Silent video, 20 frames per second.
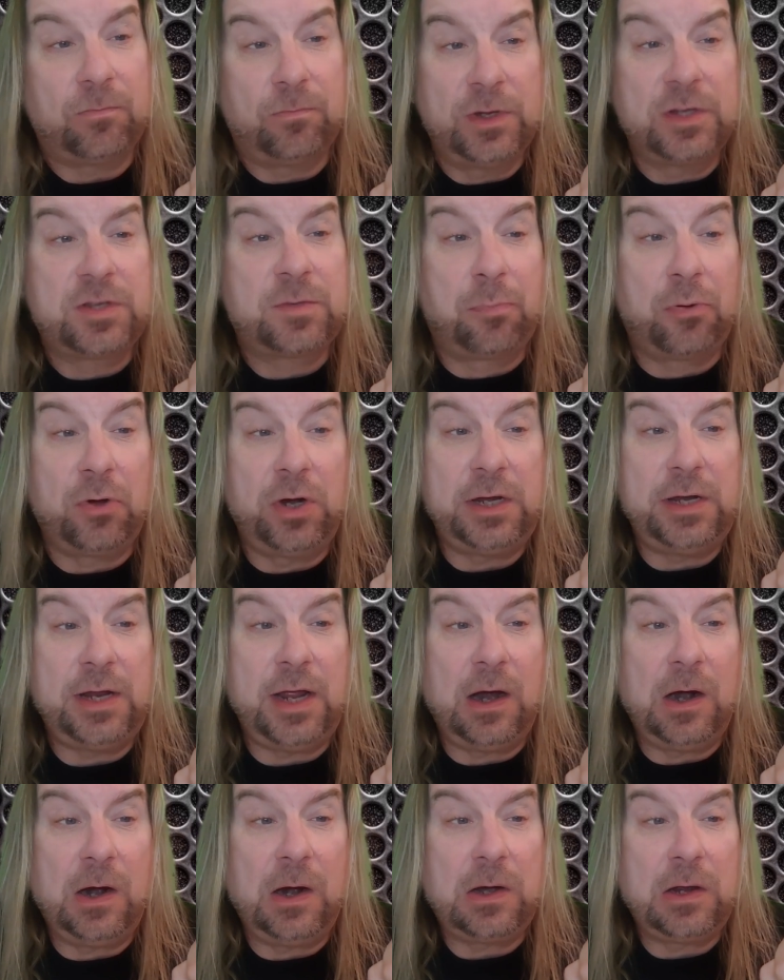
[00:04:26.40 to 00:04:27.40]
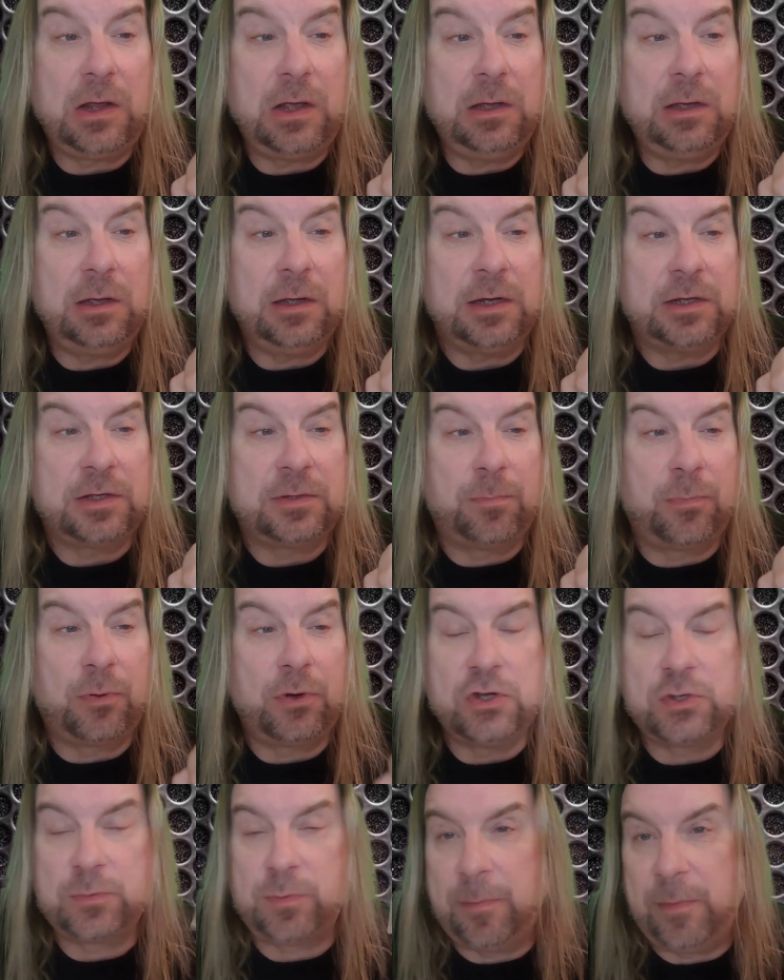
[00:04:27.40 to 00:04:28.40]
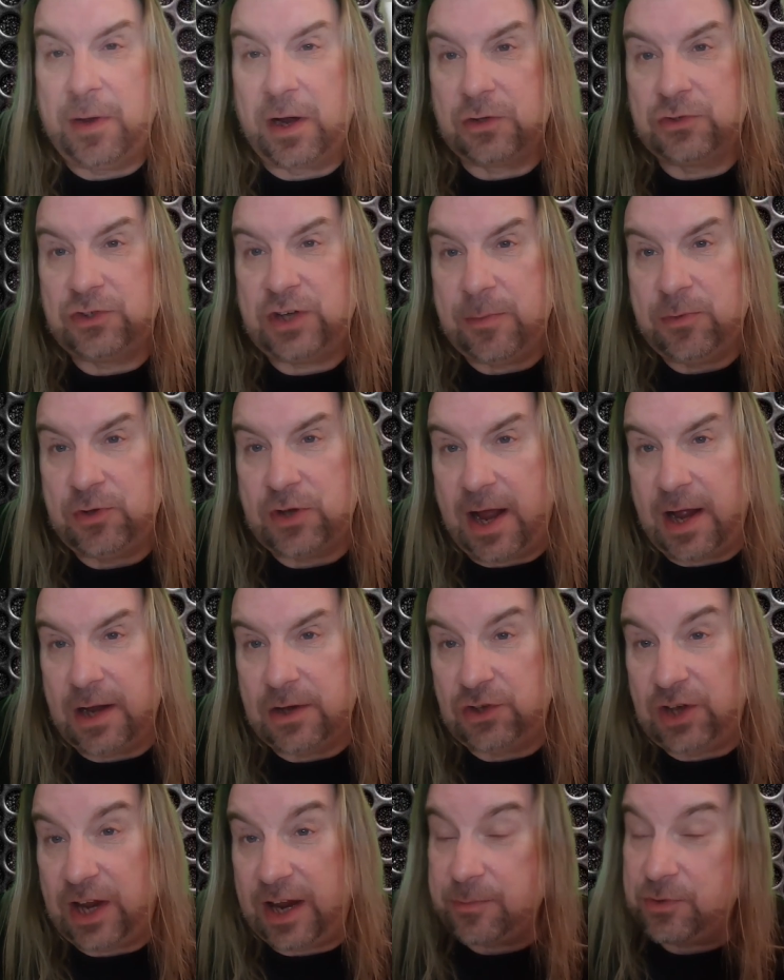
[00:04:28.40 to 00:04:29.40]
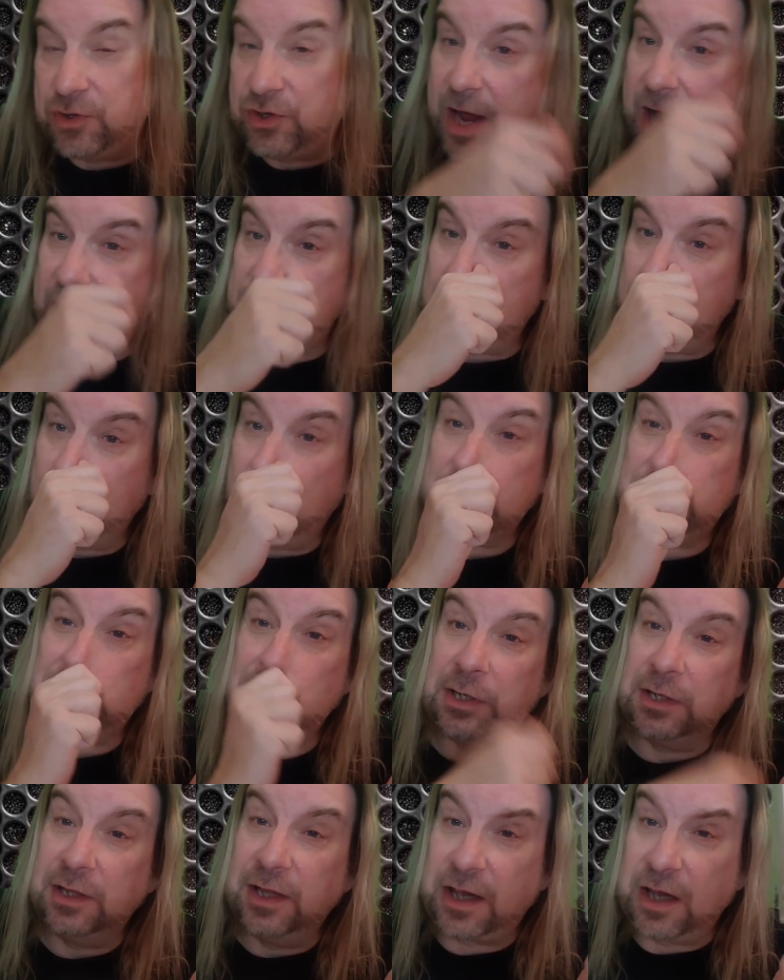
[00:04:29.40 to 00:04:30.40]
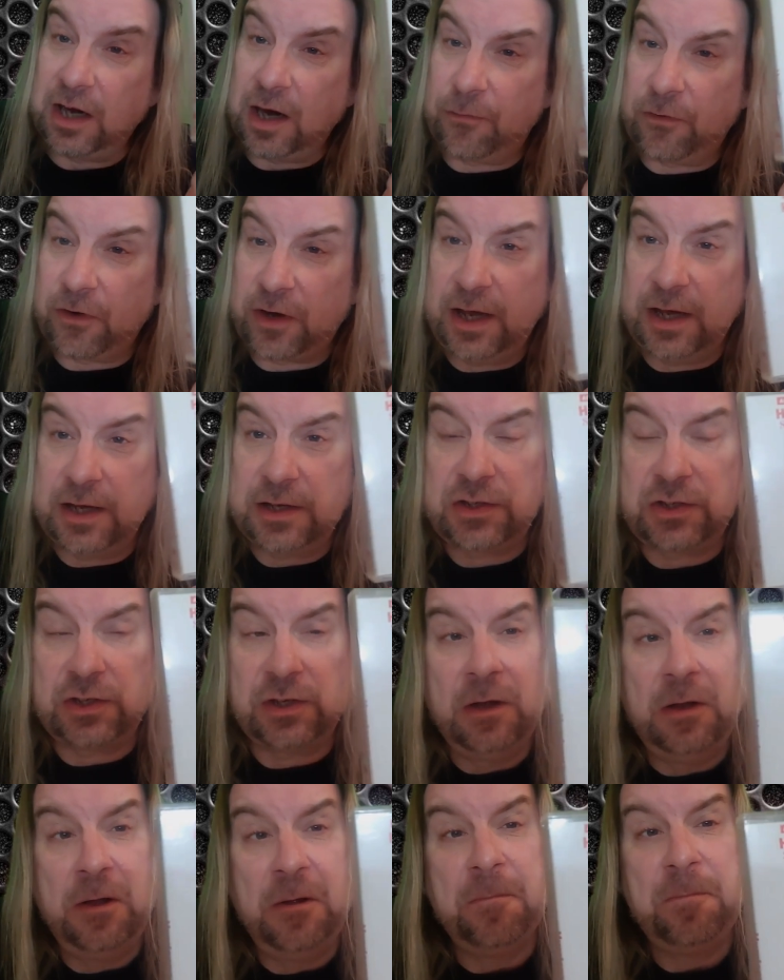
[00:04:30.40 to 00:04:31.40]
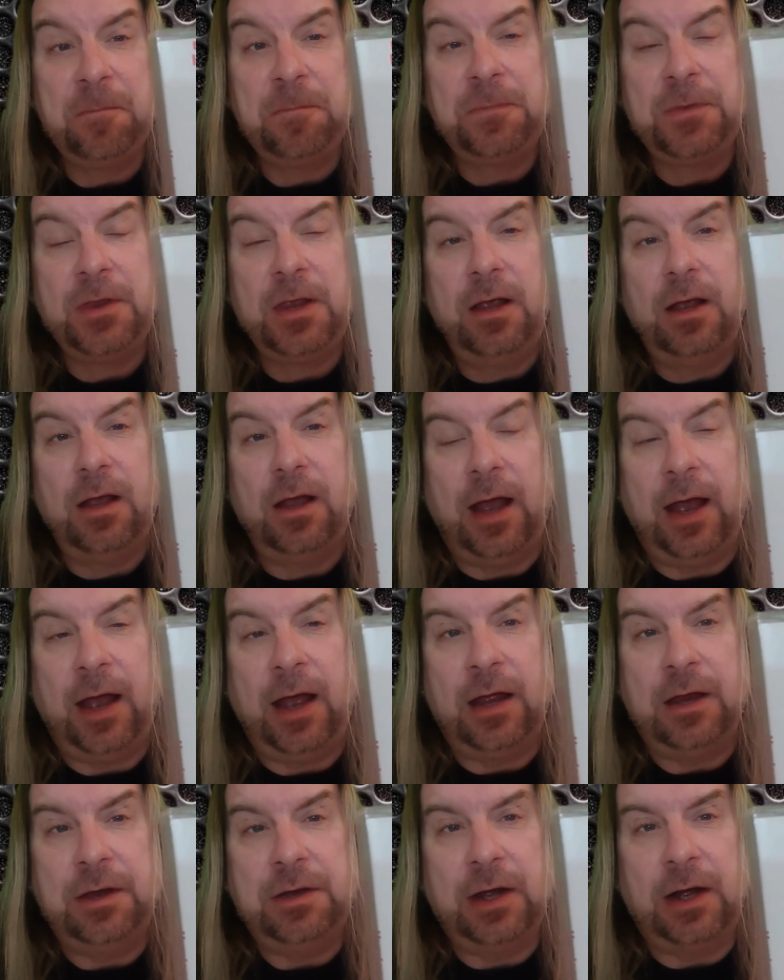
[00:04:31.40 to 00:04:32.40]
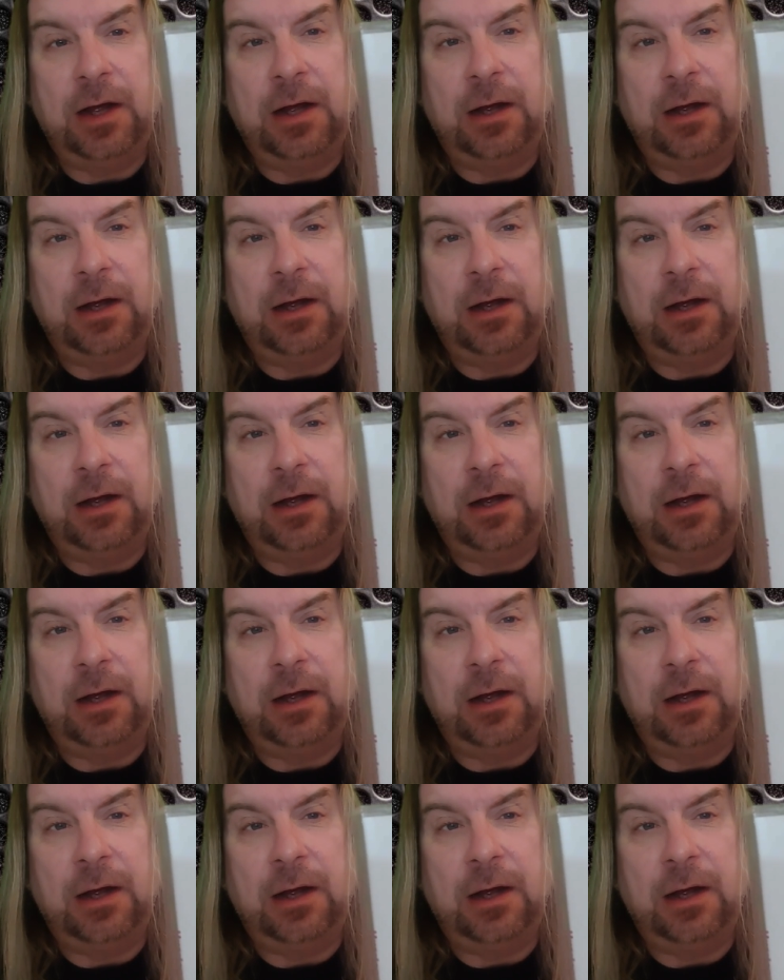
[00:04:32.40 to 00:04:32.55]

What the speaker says: it's pretty darn good. It's produced by Michael James Jackson, who also did Lick It Up for Kiss. And